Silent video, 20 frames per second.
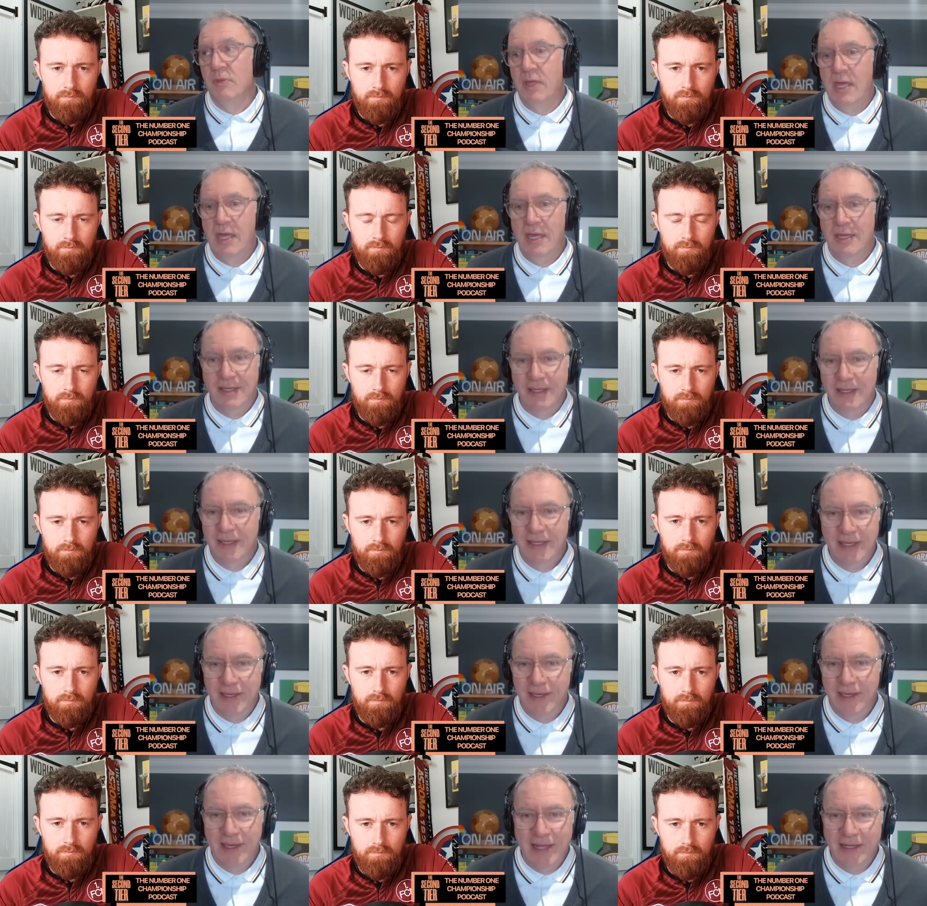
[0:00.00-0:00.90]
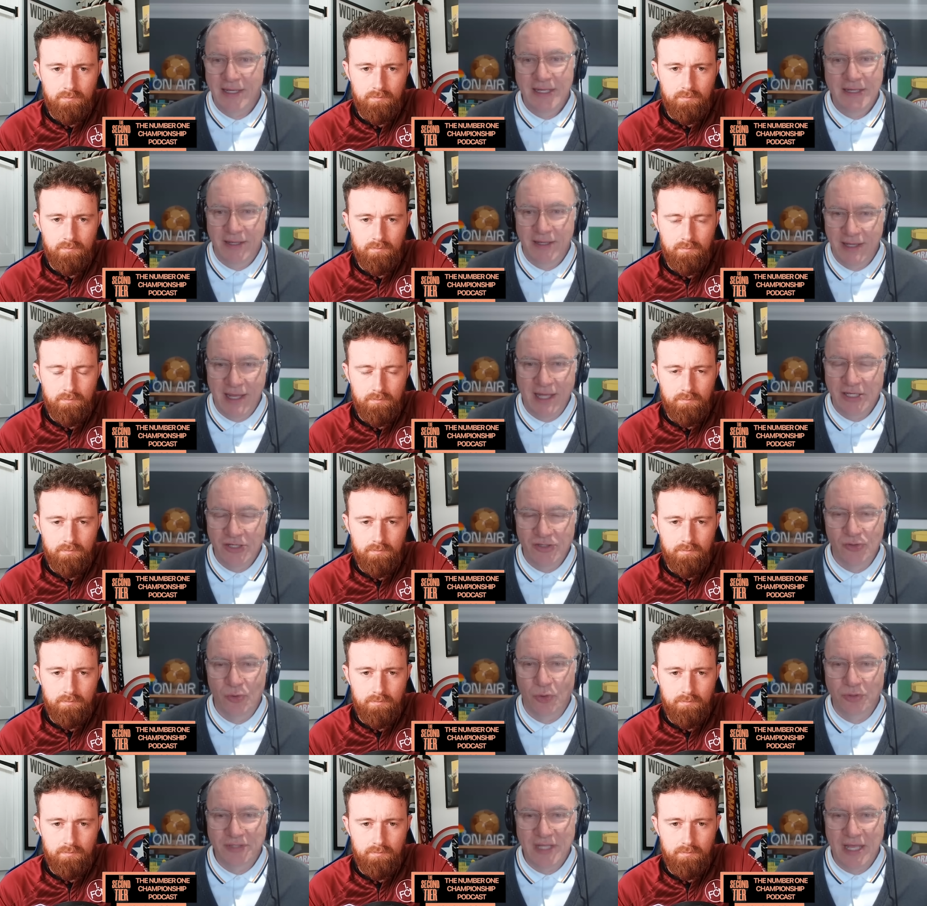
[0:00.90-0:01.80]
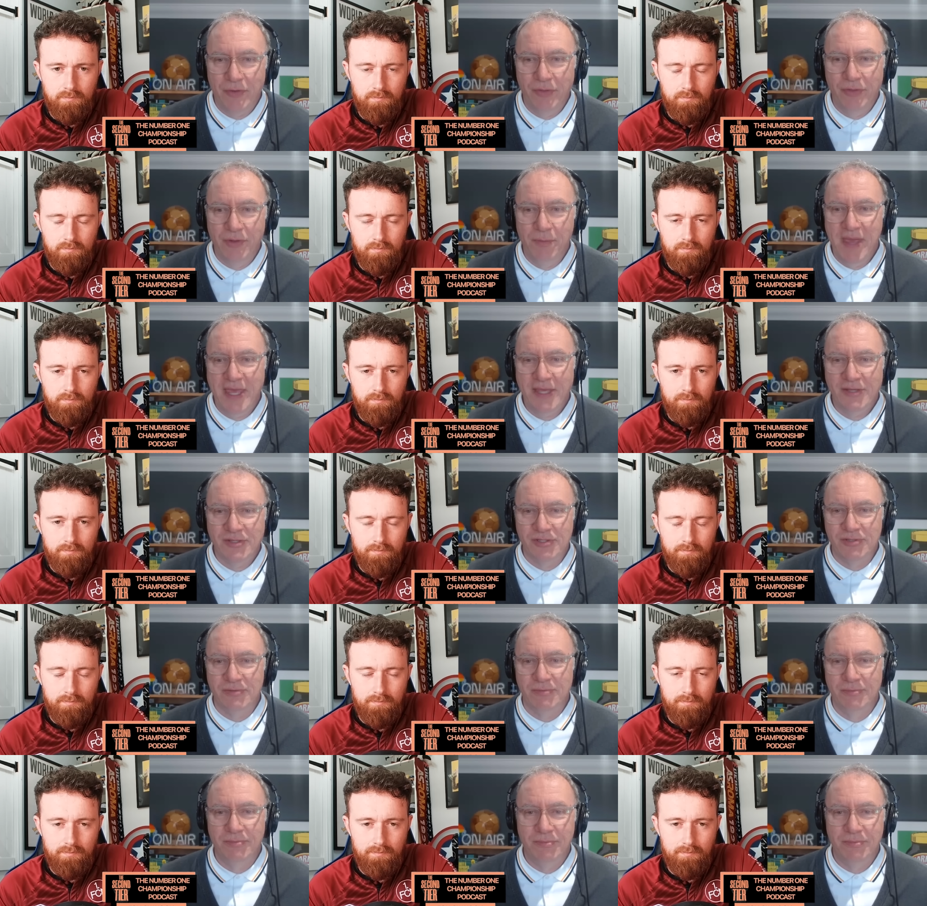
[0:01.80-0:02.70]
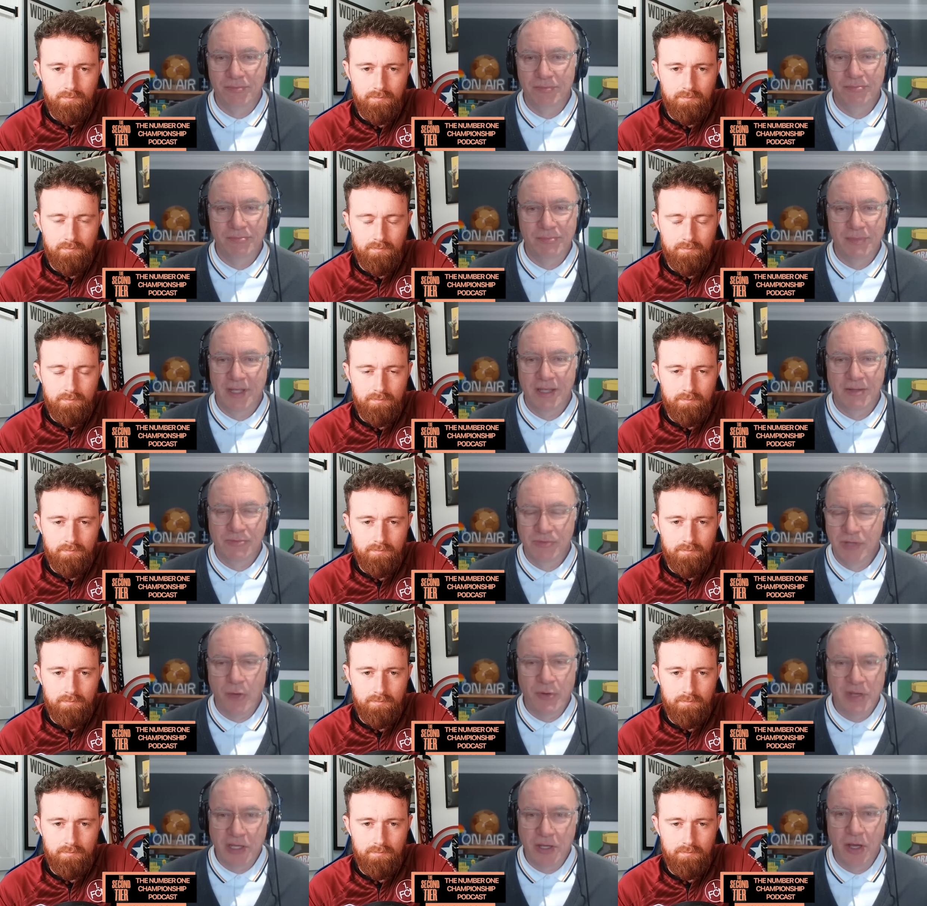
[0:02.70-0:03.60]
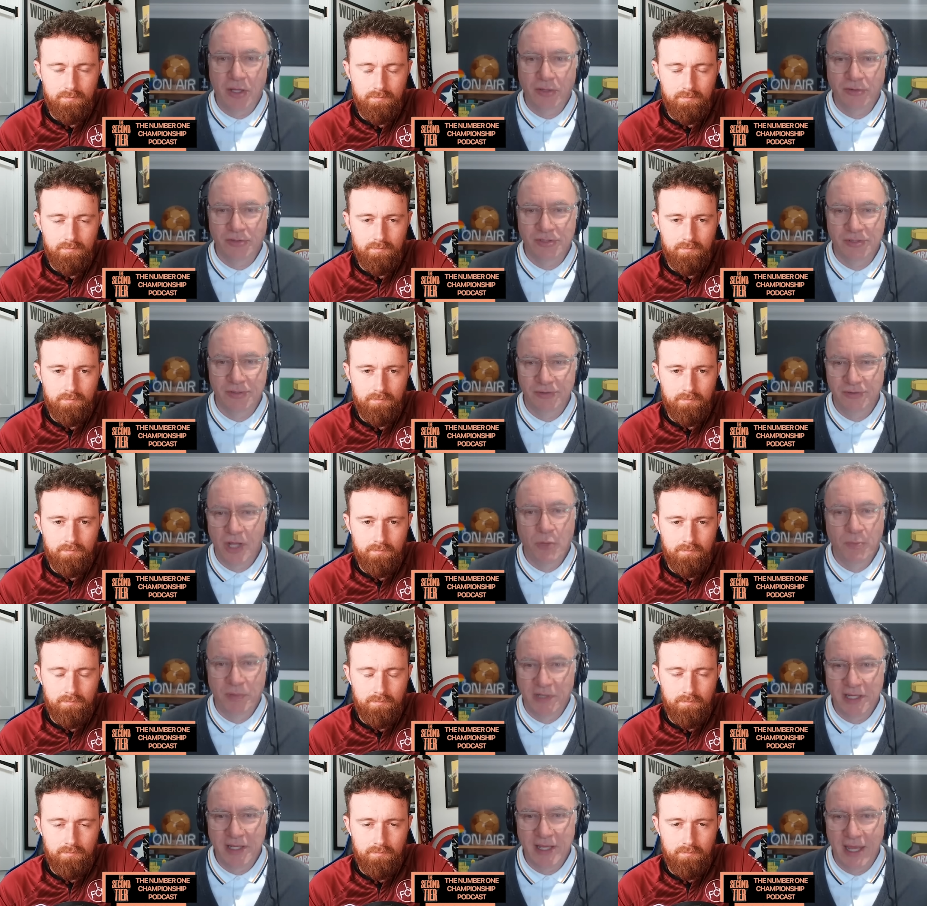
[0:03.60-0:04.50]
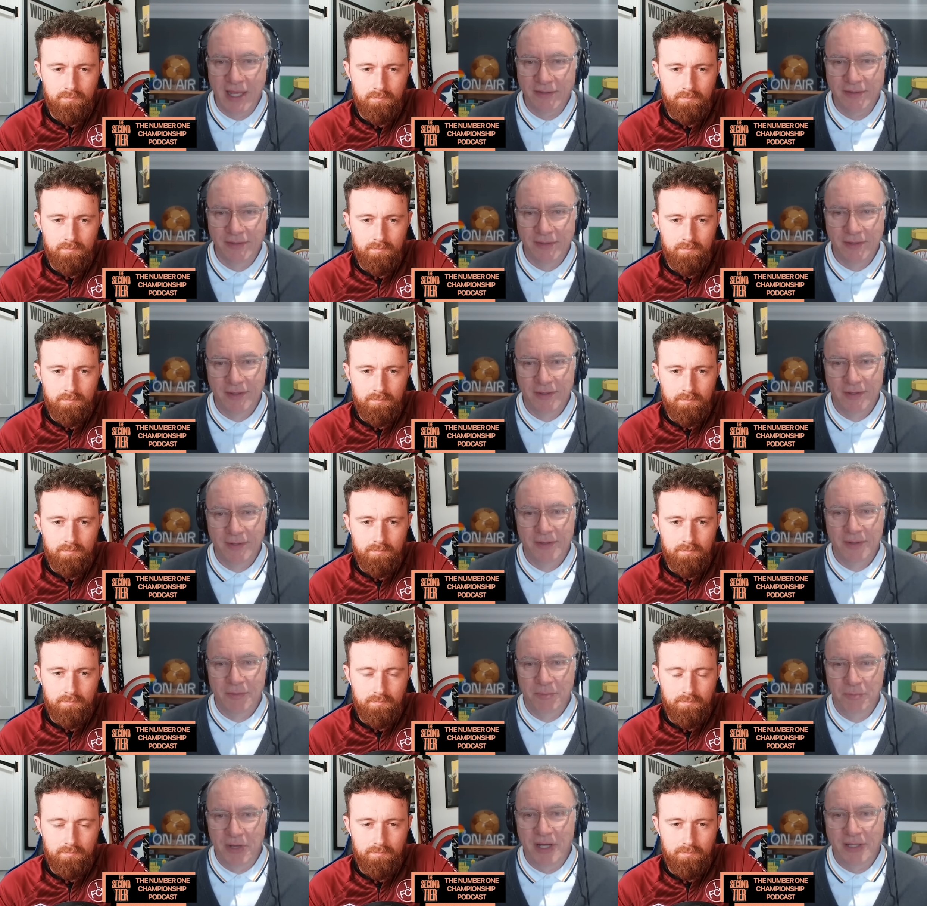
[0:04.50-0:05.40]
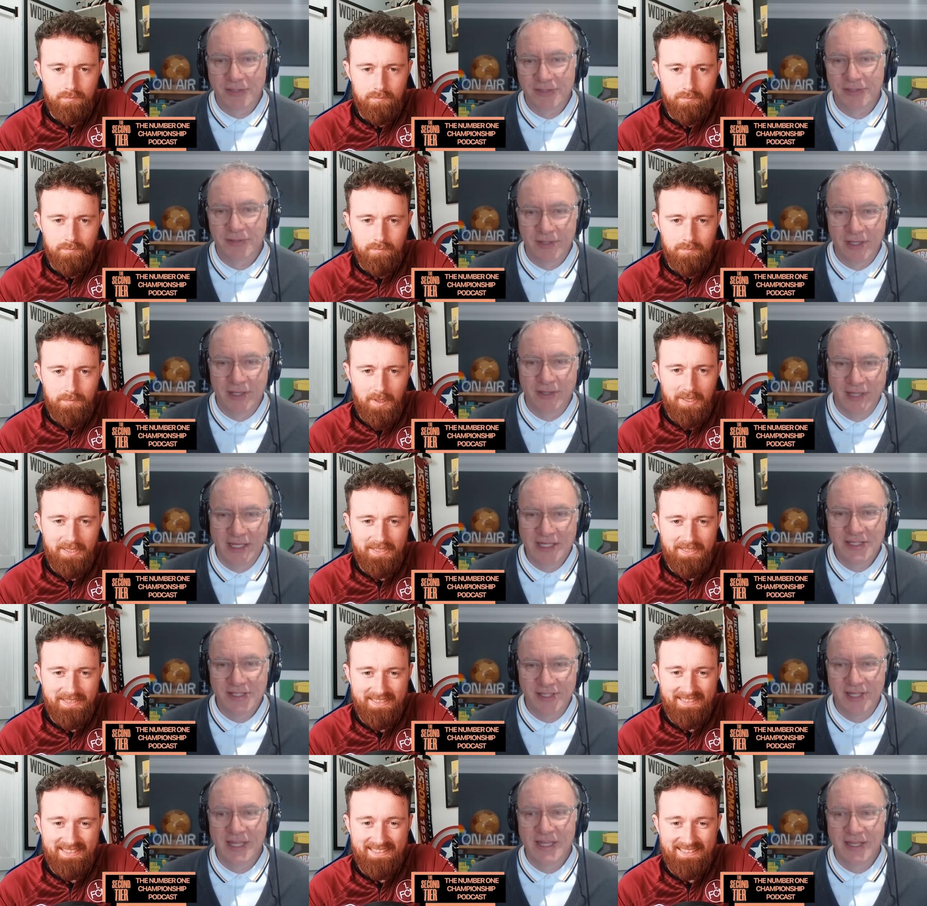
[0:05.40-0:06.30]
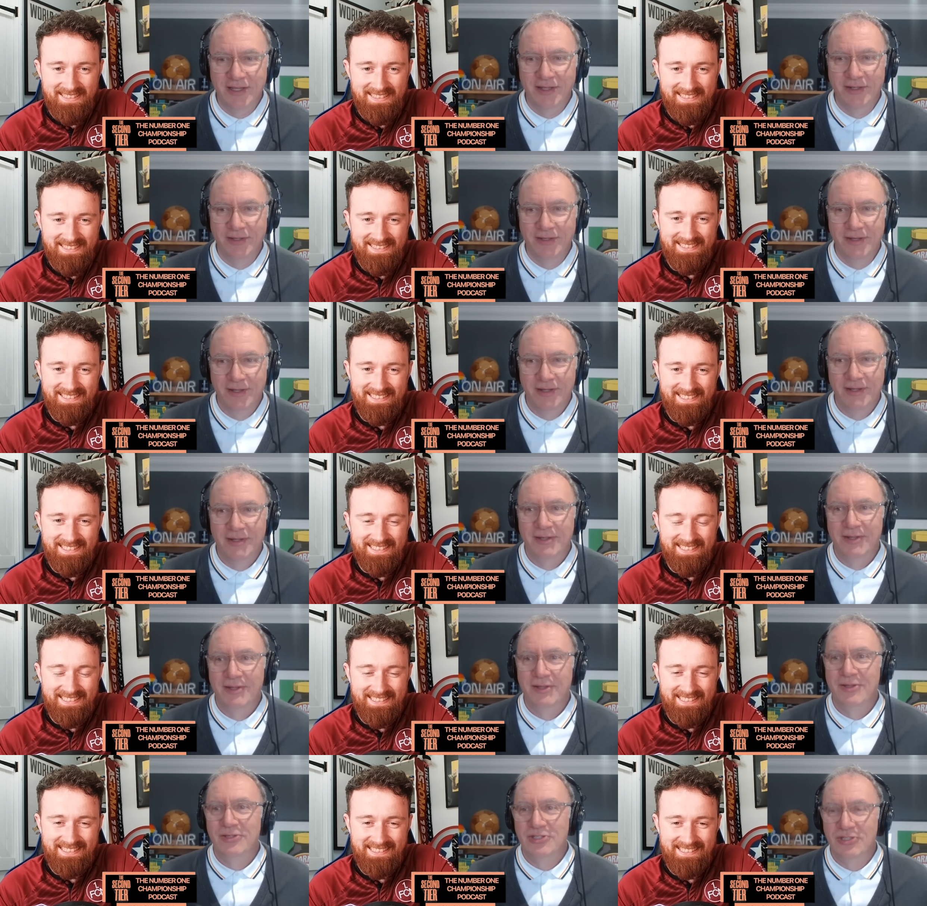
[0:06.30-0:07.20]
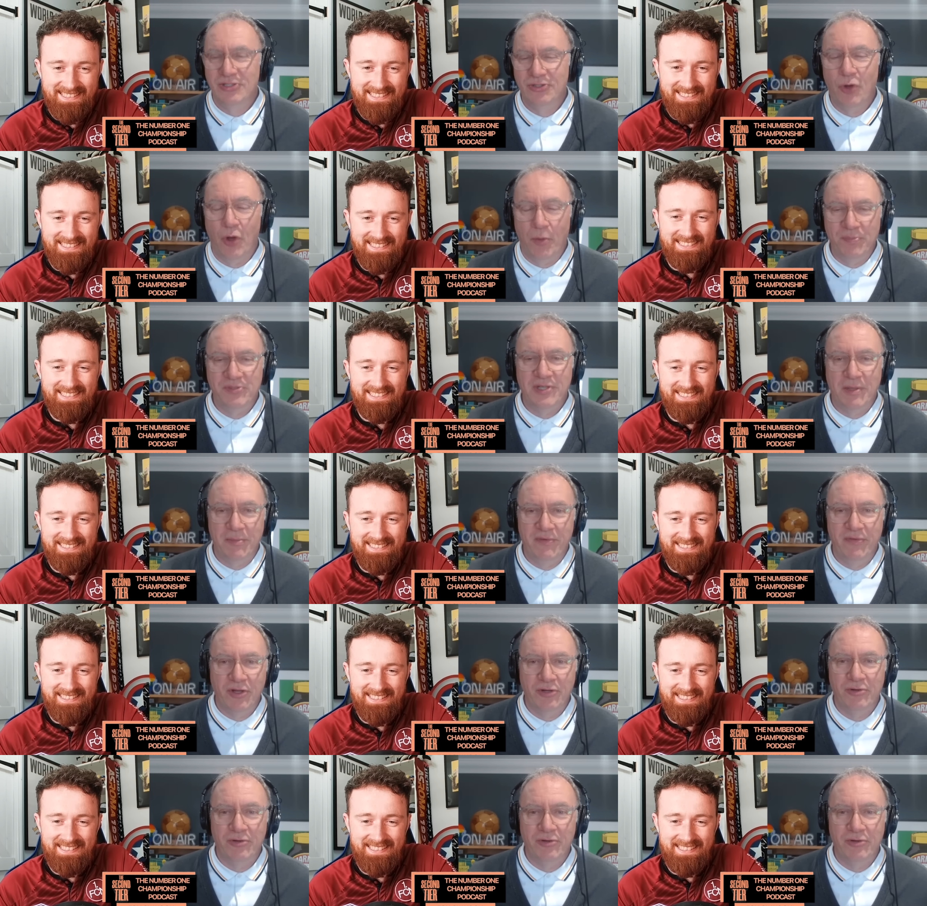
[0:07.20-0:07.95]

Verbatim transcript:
Speaker 1: Uh, can he can he sort out the mess? Uh, no, he can't. Nobody can, but at least he can stop some of the